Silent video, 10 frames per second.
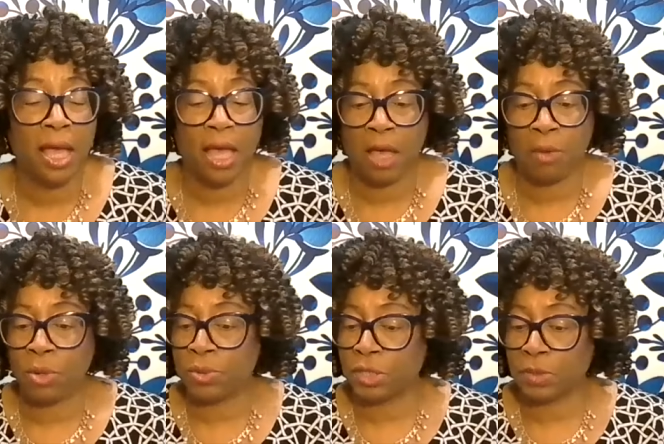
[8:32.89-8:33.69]
uh,
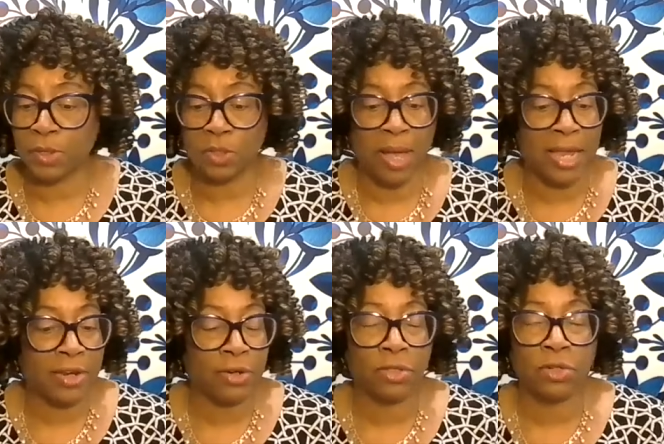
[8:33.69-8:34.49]
we were supposed to
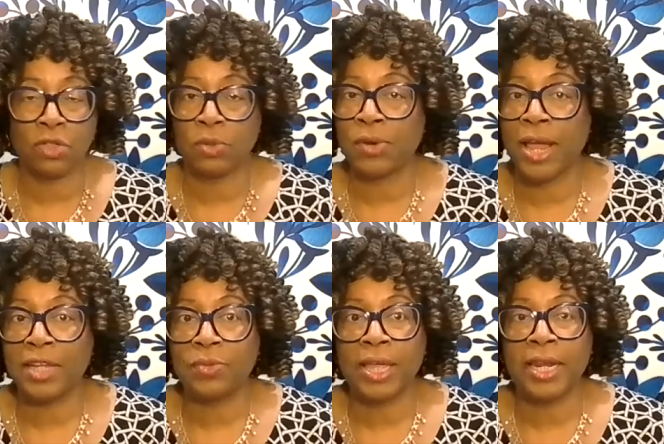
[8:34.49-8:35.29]
pioneer as soon as we
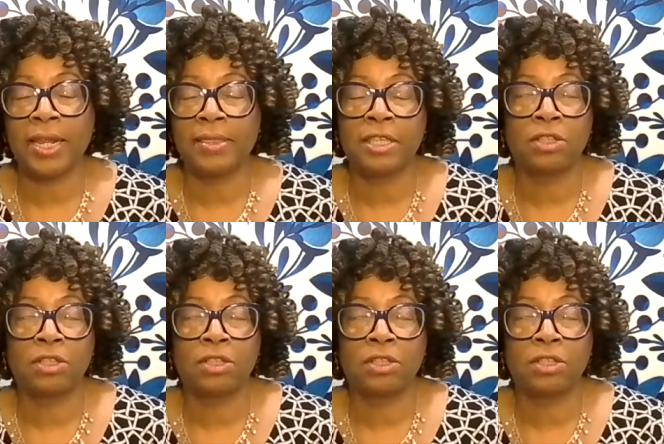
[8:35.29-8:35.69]
graduated.